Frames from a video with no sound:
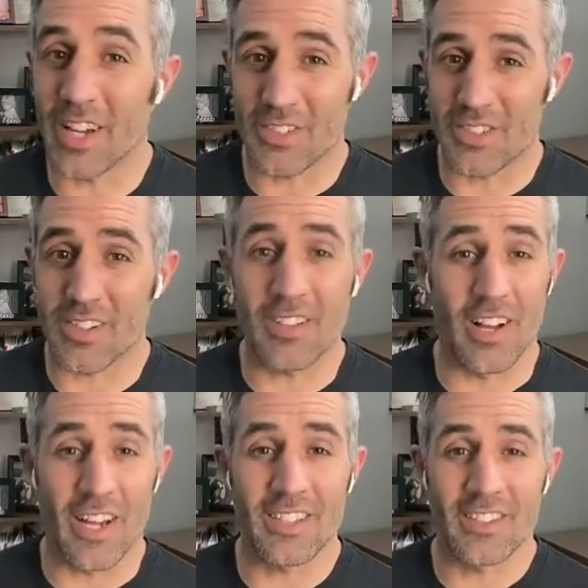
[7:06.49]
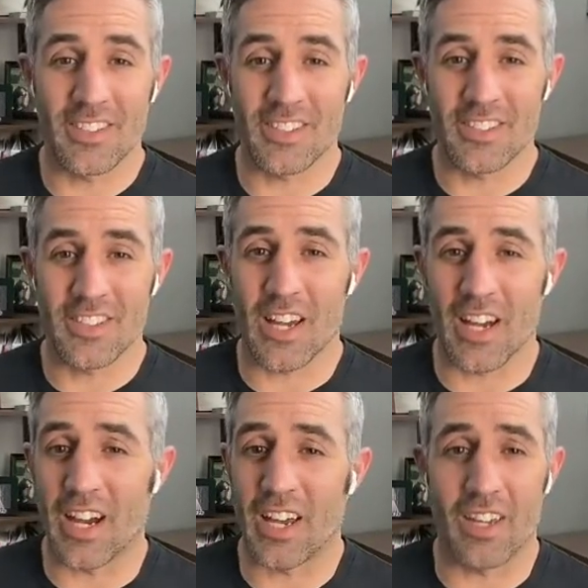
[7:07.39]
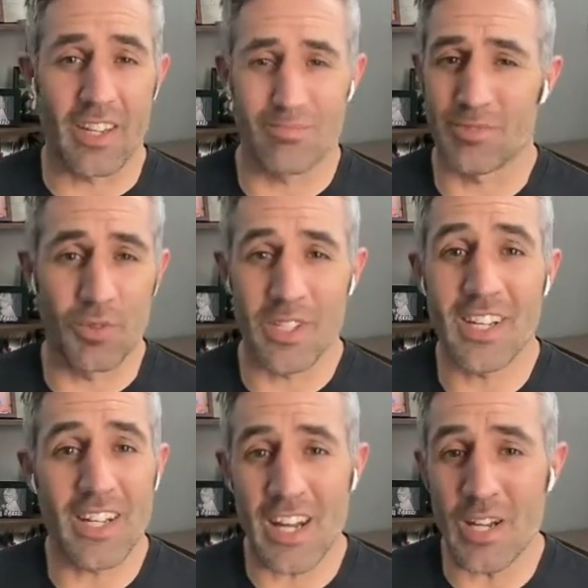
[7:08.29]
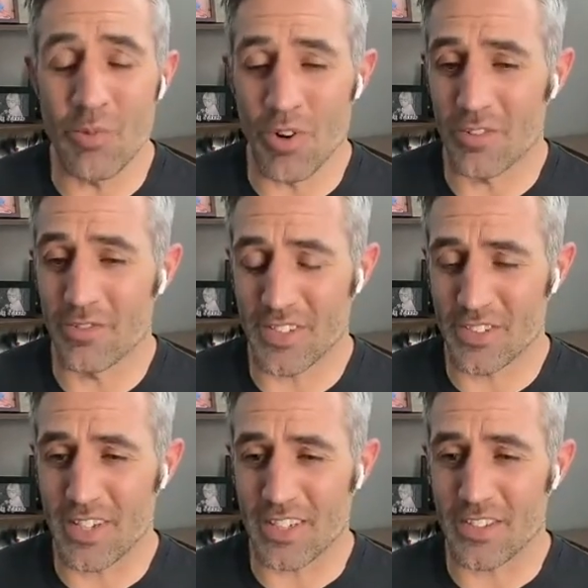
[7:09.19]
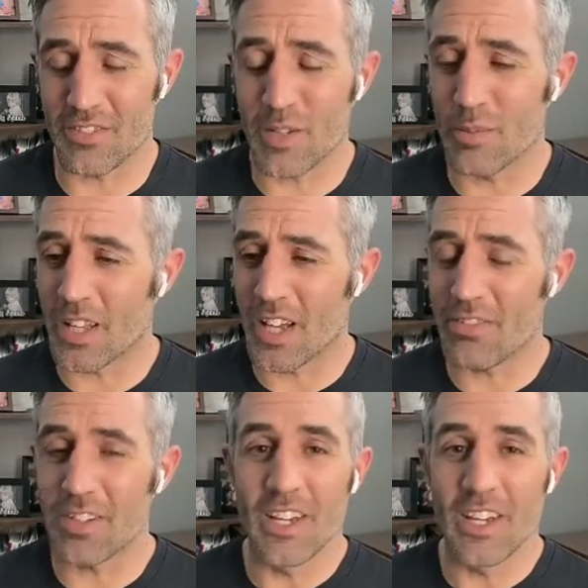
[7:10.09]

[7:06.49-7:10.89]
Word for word: I declined because I don't need any more physical activity in my life